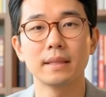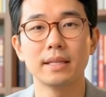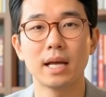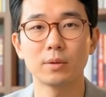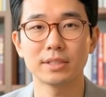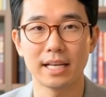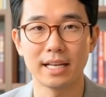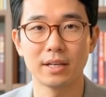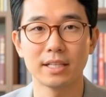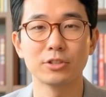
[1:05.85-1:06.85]
Not what the
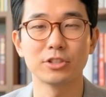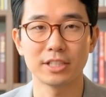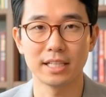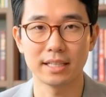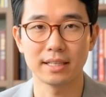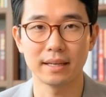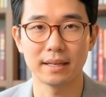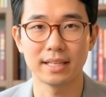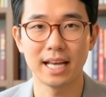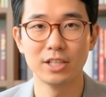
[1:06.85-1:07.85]
headlines are saying,
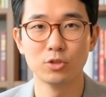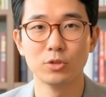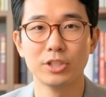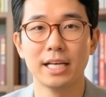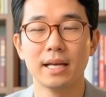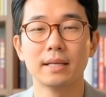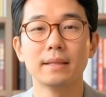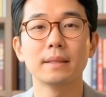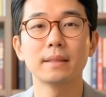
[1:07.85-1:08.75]
the actual data,